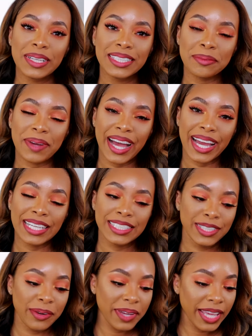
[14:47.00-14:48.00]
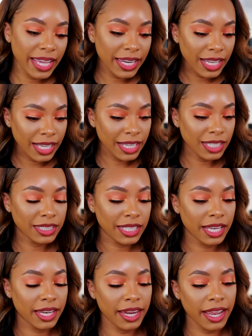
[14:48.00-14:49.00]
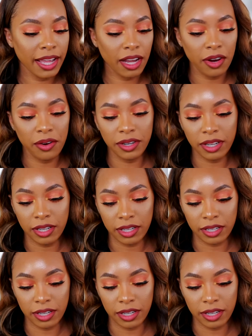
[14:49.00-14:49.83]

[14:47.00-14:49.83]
What's up, guys? So it is now